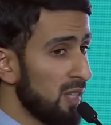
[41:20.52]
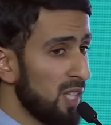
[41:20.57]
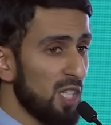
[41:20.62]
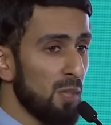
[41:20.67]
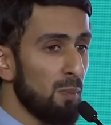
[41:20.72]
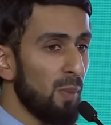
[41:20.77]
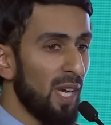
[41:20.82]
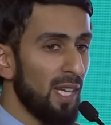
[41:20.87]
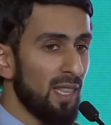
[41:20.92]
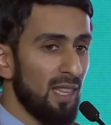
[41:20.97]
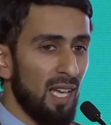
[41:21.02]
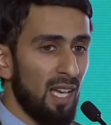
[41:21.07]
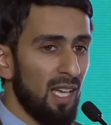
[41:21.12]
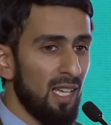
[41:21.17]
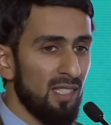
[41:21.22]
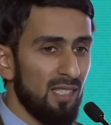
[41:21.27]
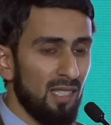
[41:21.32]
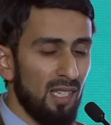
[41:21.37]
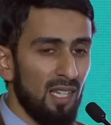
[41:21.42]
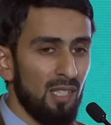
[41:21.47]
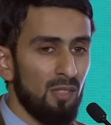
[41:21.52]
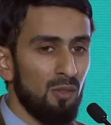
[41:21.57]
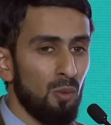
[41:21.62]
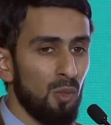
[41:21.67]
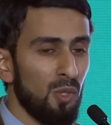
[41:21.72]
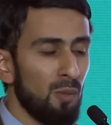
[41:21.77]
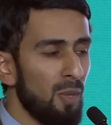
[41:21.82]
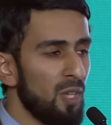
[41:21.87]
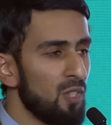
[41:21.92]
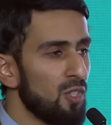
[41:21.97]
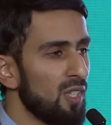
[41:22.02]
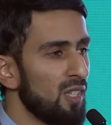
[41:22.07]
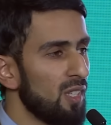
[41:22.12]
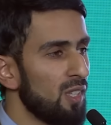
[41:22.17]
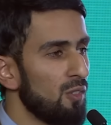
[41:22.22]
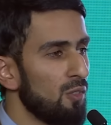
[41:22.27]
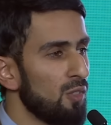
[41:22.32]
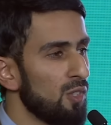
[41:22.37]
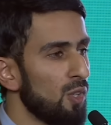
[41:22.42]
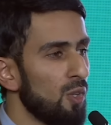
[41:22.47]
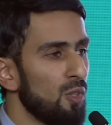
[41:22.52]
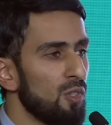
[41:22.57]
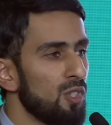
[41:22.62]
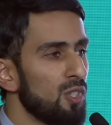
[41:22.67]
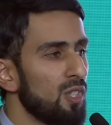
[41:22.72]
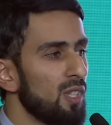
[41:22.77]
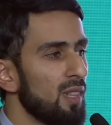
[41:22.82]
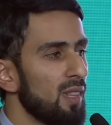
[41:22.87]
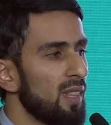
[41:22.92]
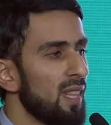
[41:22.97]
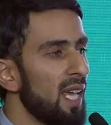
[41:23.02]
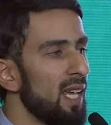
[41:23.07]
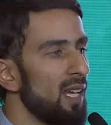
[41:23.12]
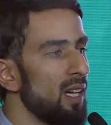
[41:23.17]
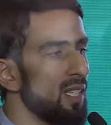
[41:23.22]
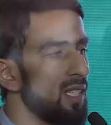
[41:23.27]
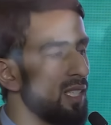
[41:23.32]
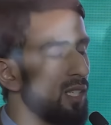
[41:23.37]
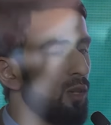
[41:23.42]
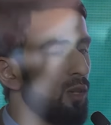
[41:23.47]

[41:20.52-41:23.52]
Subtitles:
Despite that, as was mentioned in the results, they are